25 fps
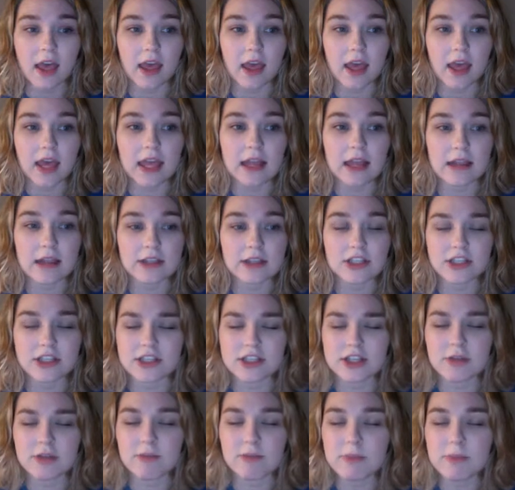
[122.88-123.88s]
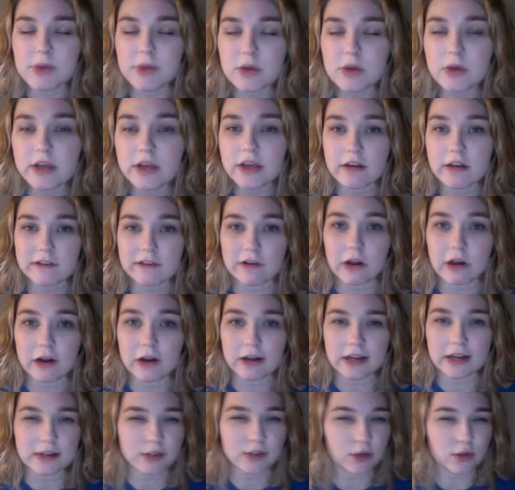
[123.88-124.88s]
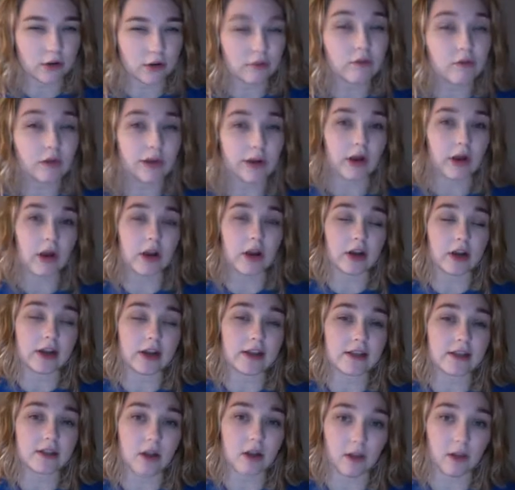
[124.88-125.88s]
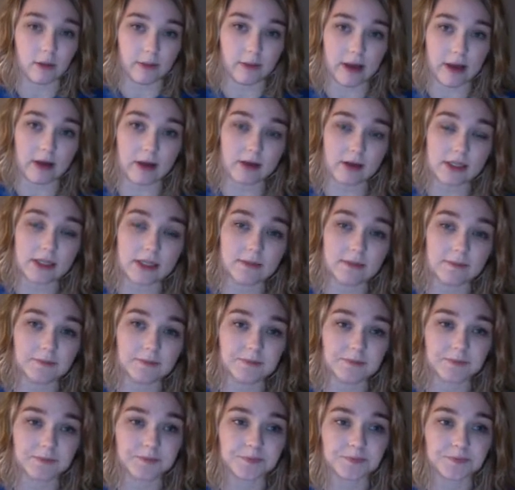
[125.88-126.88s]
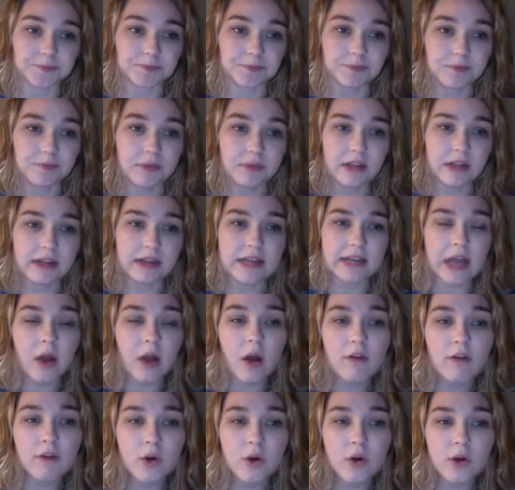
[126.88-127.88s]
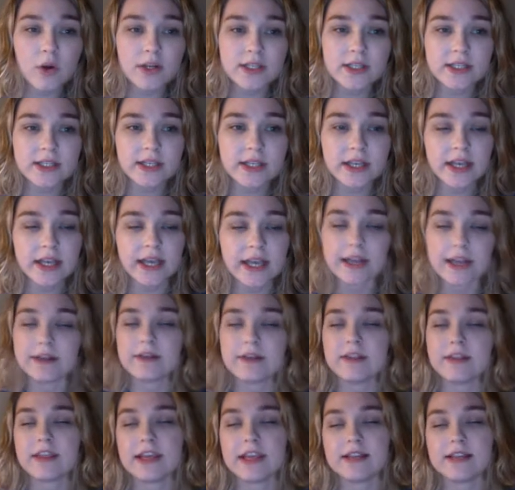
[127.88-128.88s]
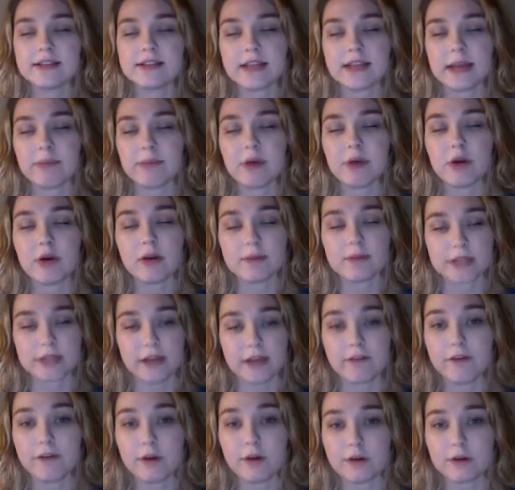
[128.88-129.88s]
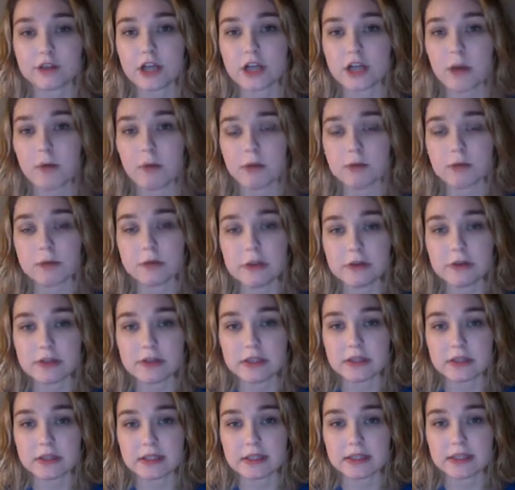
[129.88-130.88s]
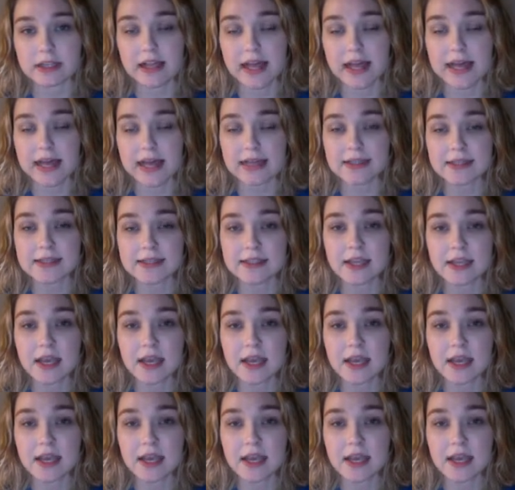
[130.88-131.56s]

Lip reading: in just the beauty of art and sort of what art is all about. Now, of course, in things like programs like Photoshop, which we use in this class,